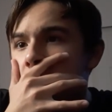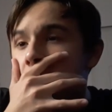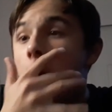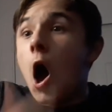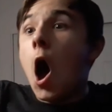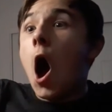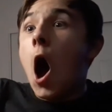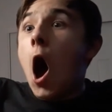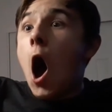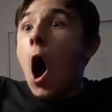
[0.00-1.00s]
You're his
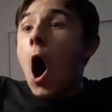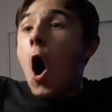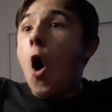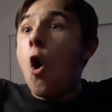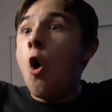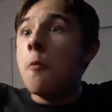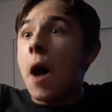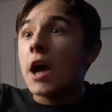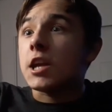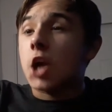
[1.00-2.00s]
best friend. Oh
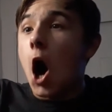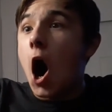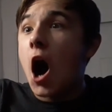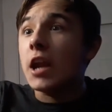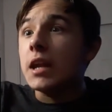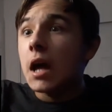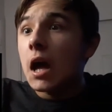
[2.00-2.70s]
my God!